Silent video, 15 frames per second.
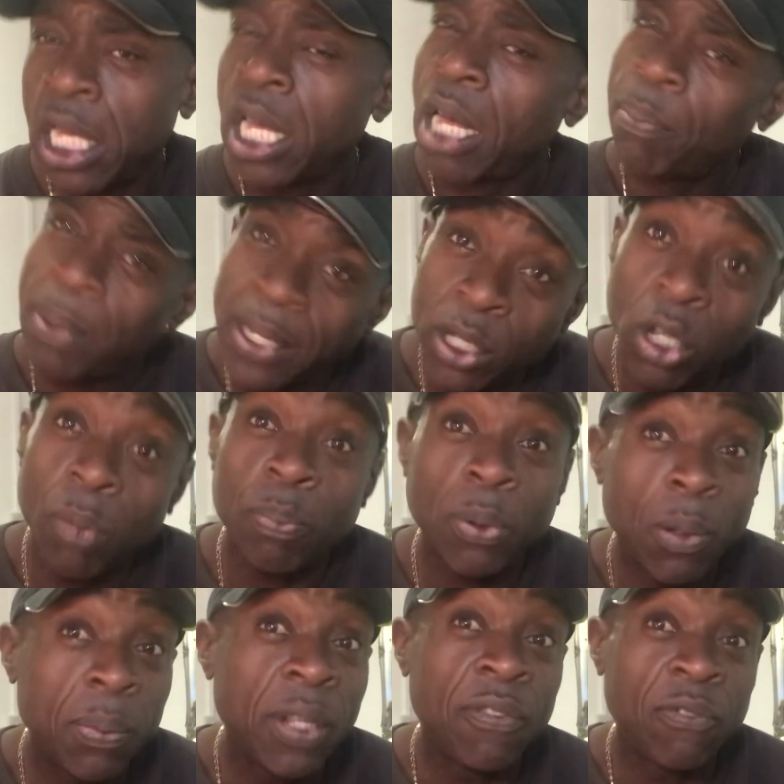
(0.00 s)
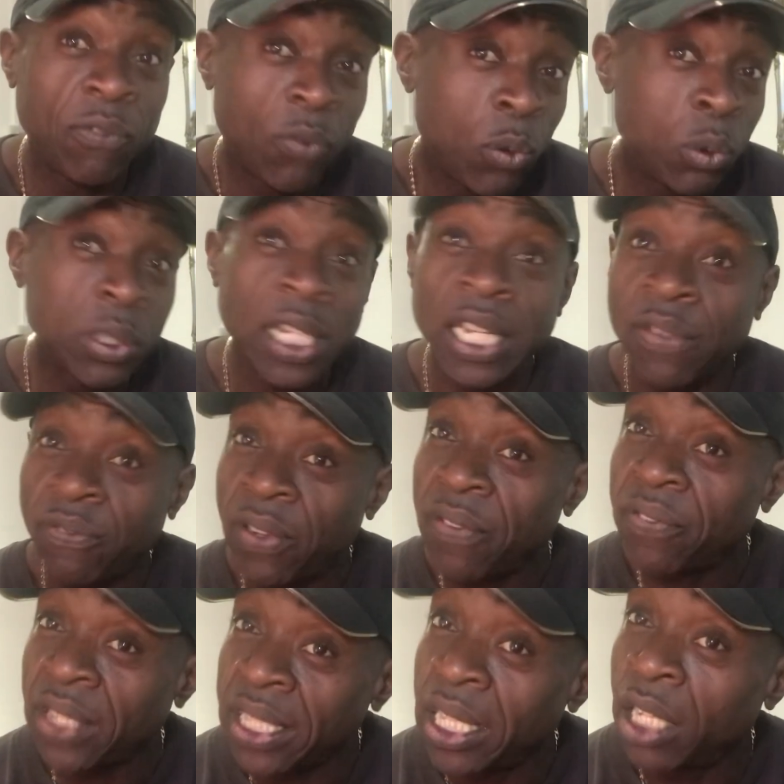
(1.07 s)
I bet you're probably
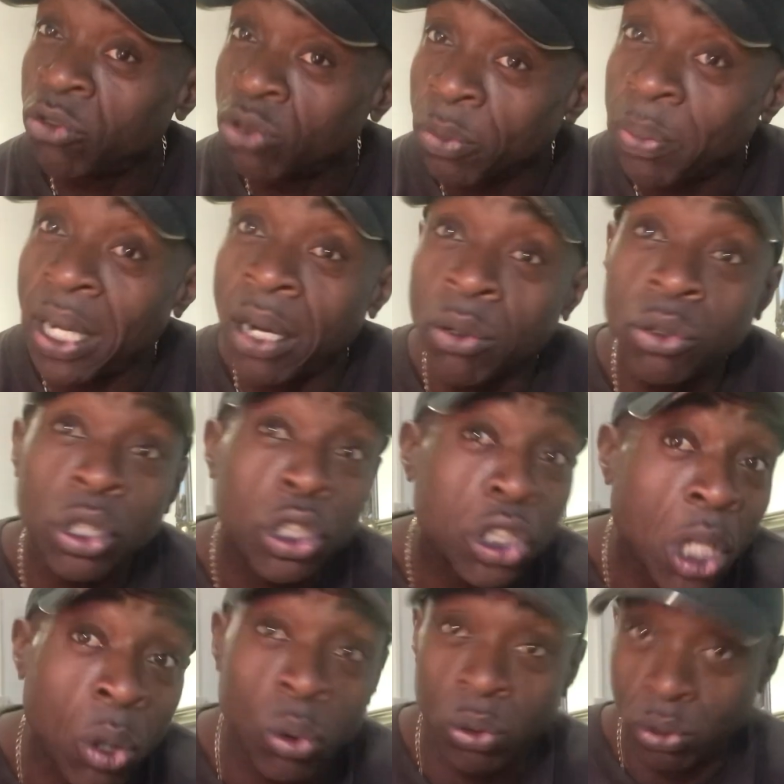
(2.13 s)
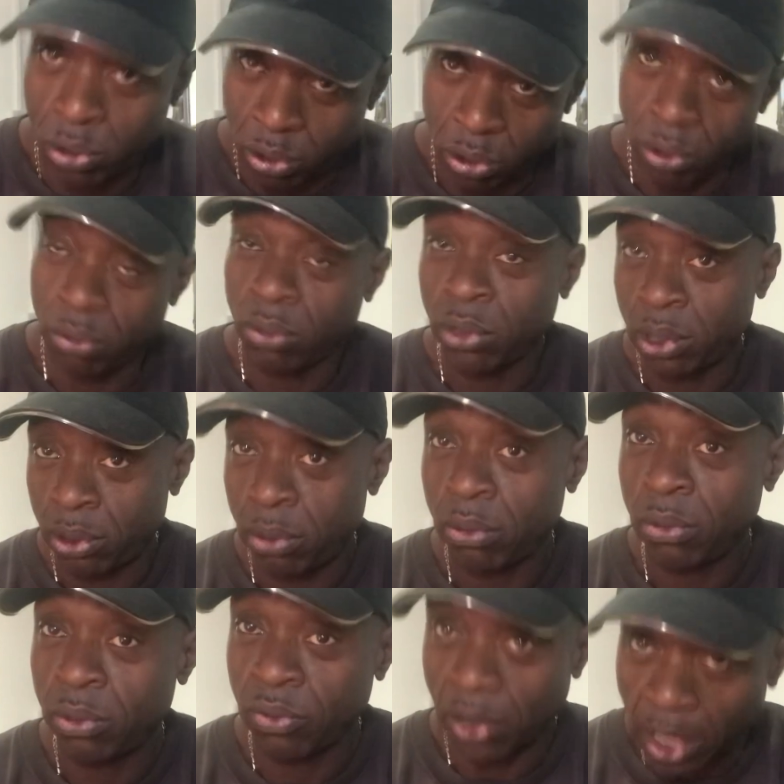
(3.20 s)
£1,400-1,500 a show,
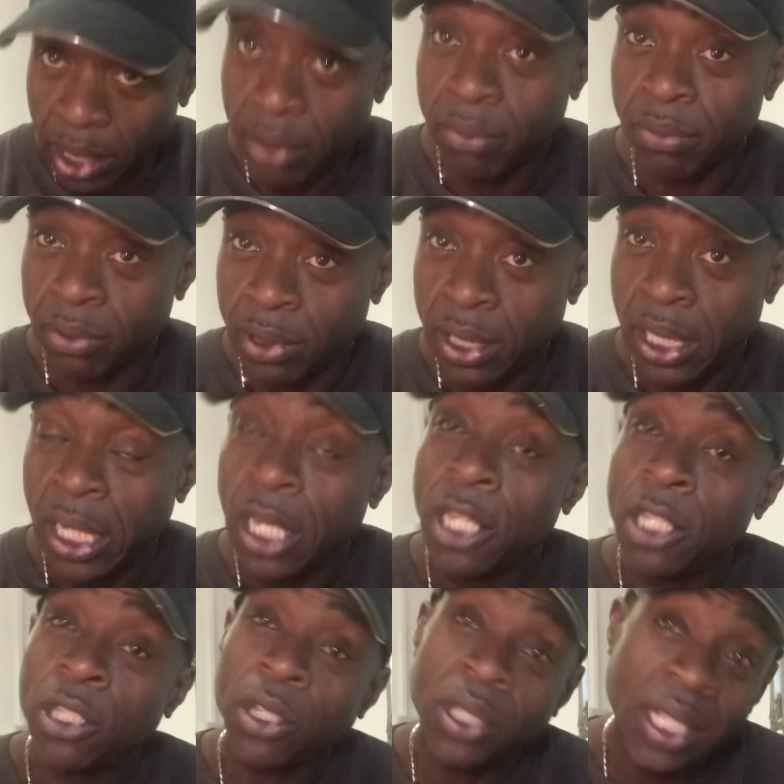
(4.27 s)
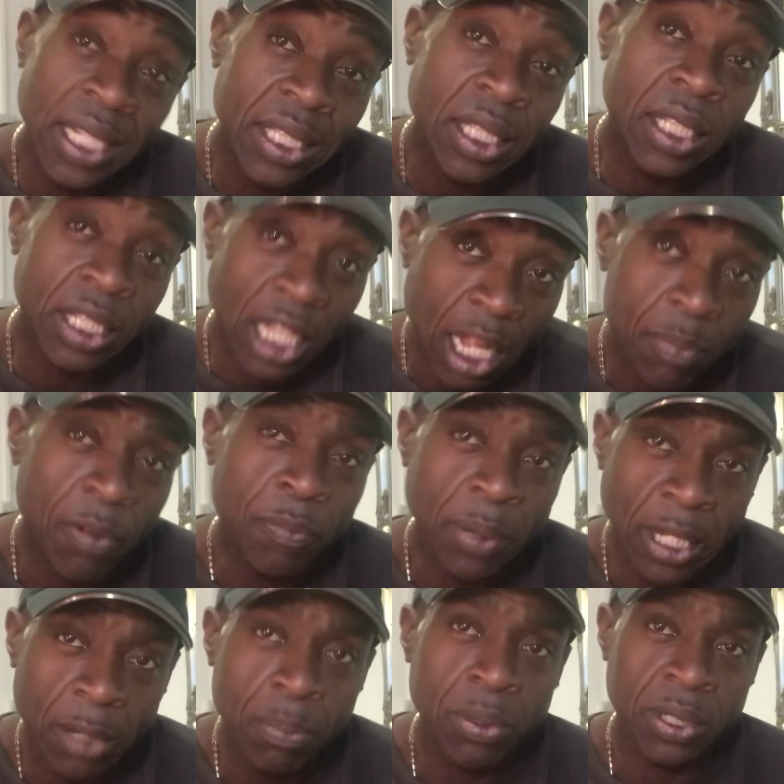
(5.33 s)
right? So these are the type of
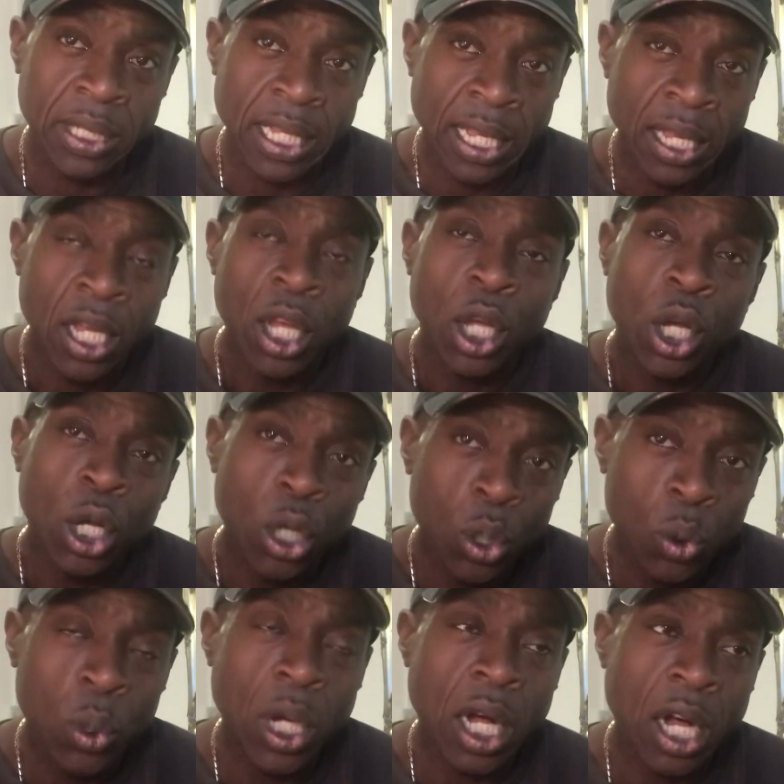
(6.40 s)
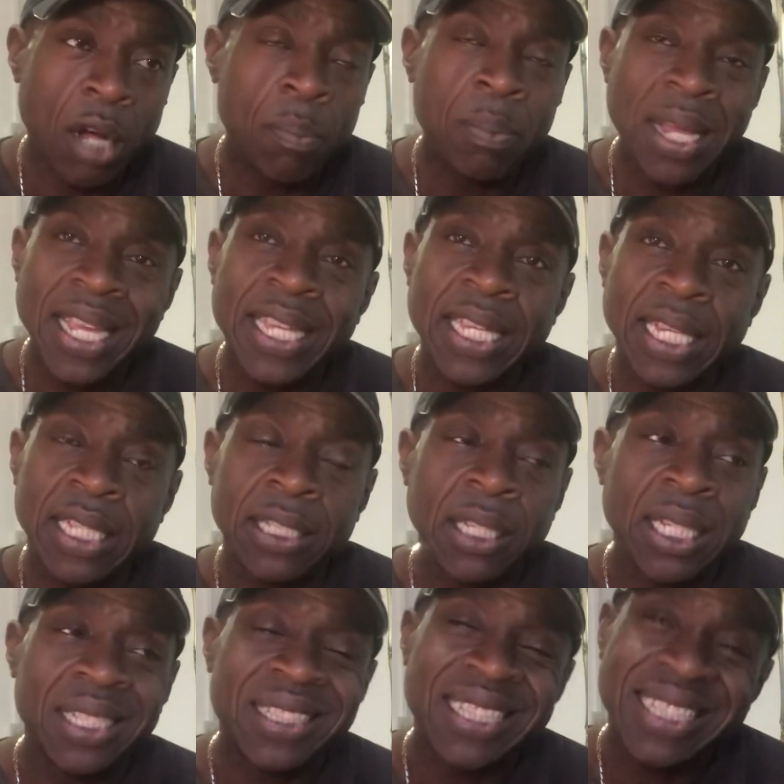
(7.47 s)
people, who are making
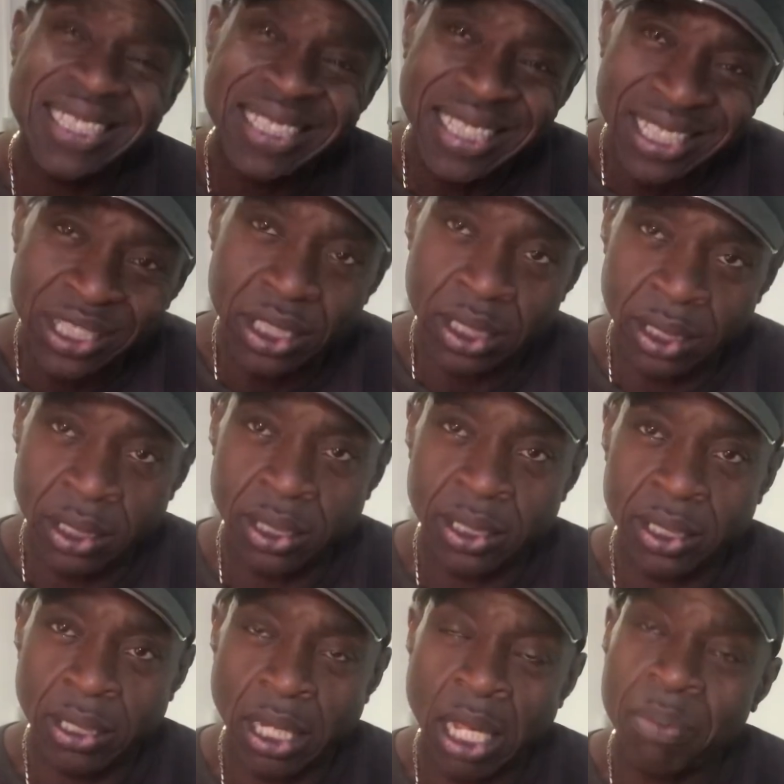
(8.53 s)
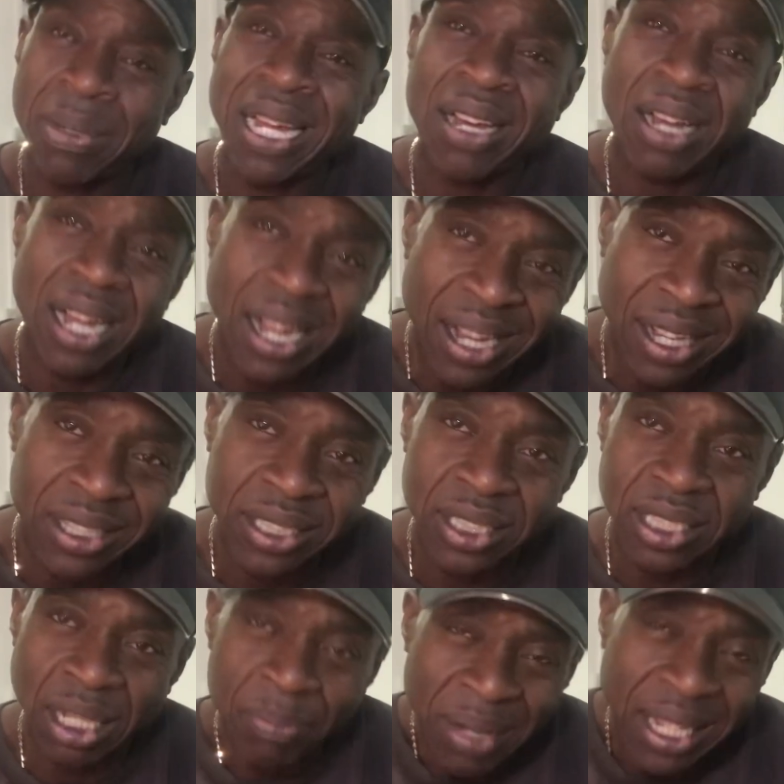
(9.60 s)
decisions about us,
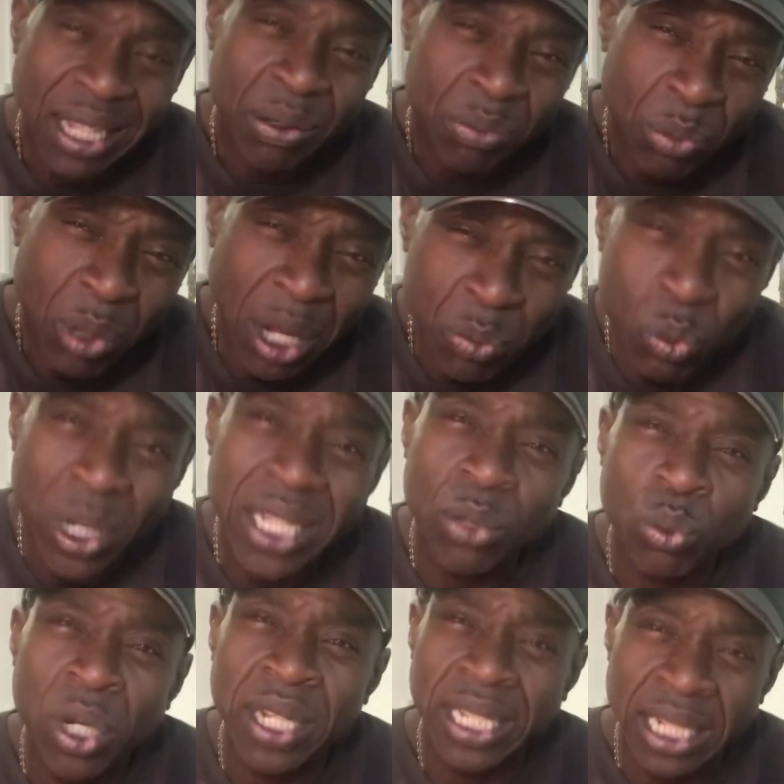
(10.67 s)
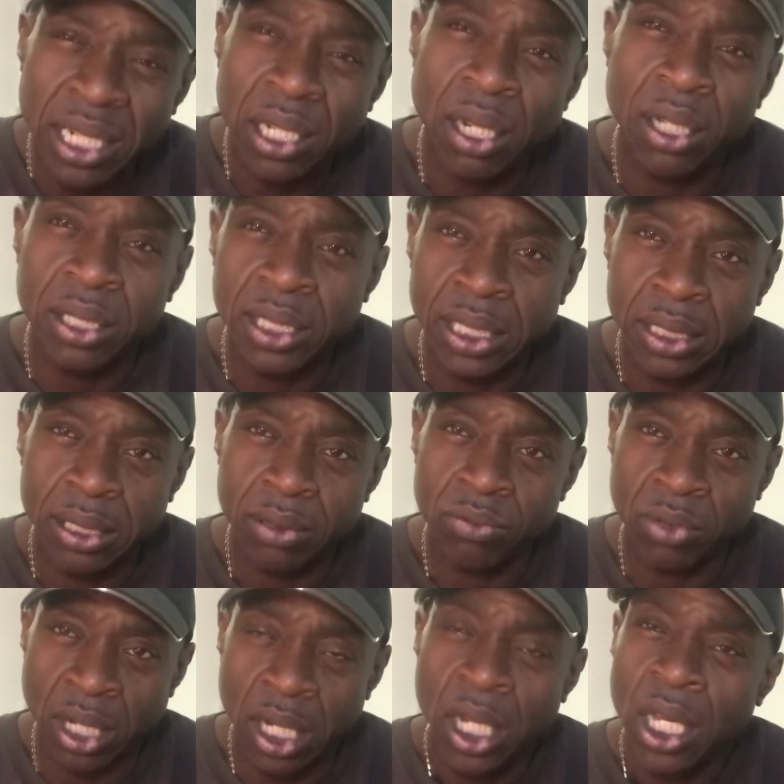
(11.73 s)
about we the working classes,
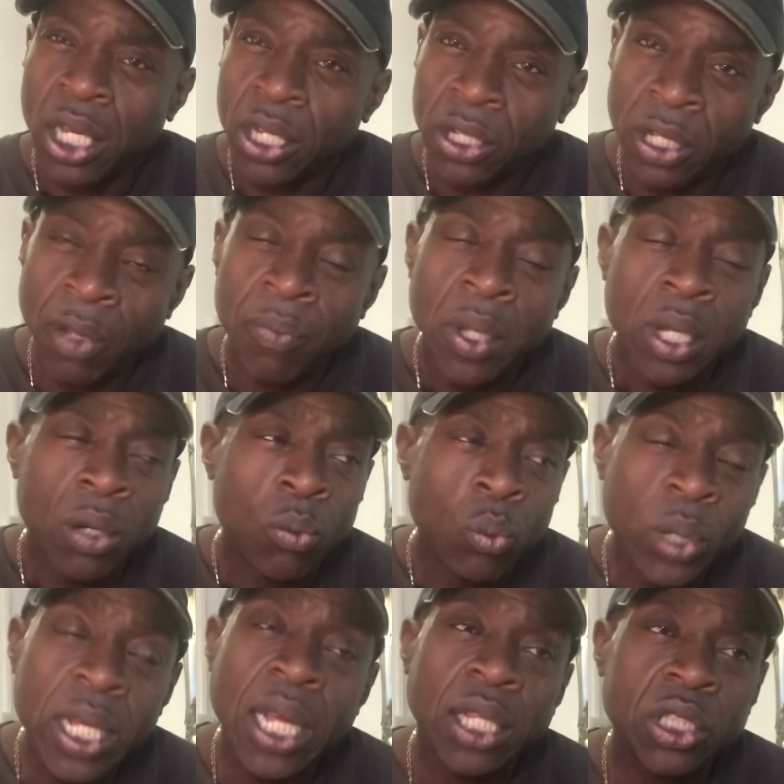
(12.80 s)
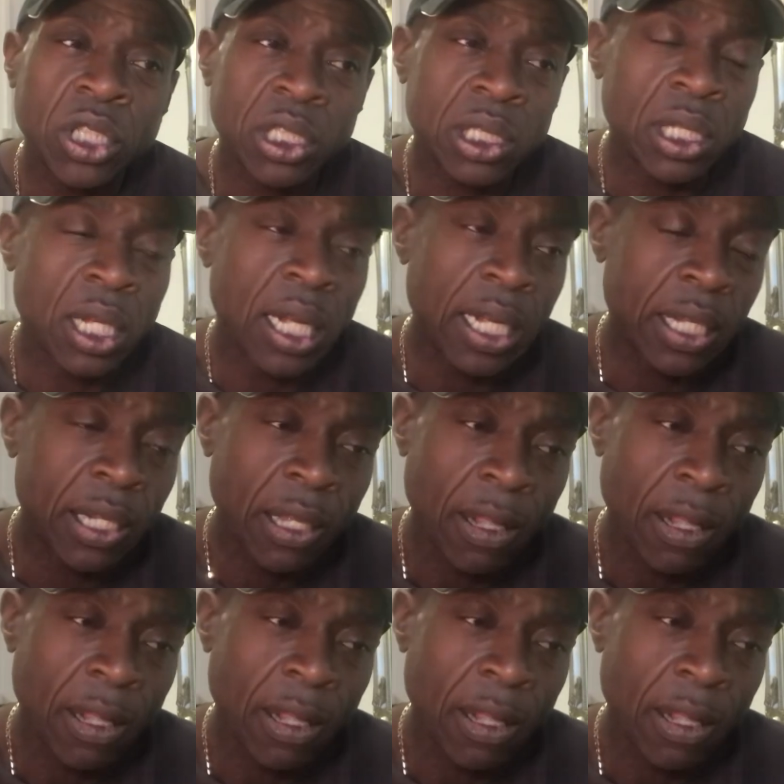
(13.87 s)
right? We are just like,